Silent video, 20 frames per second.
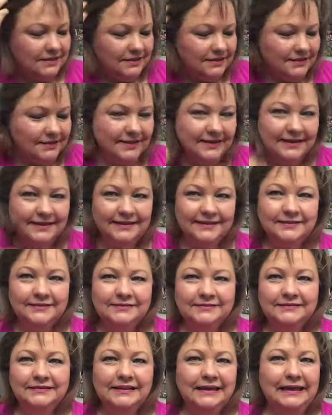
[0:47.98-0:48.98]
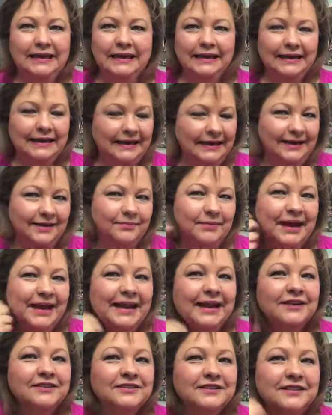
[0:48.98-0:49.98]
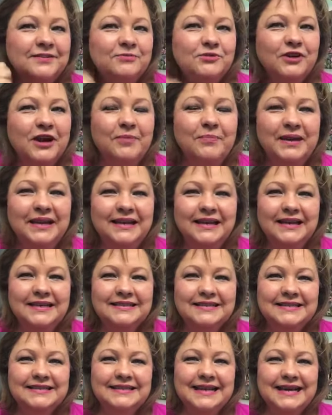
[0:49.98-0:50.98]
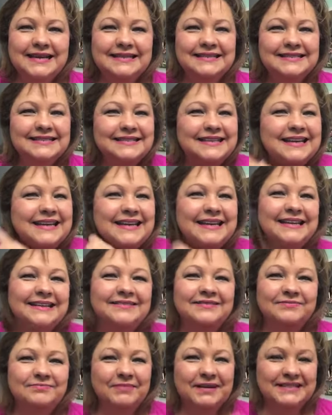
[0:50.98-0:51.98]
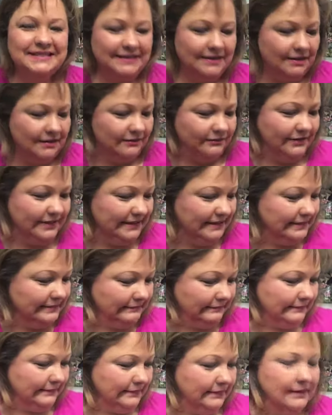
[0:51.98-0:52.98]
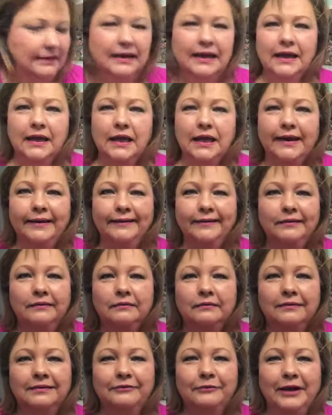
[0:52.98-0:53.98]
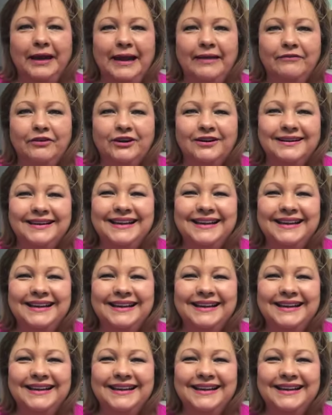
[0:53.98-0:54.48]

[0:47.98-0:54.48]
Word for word: Okay. Uh, my is gonna drive me nuts because I can see myself in it. Yeah, whatever.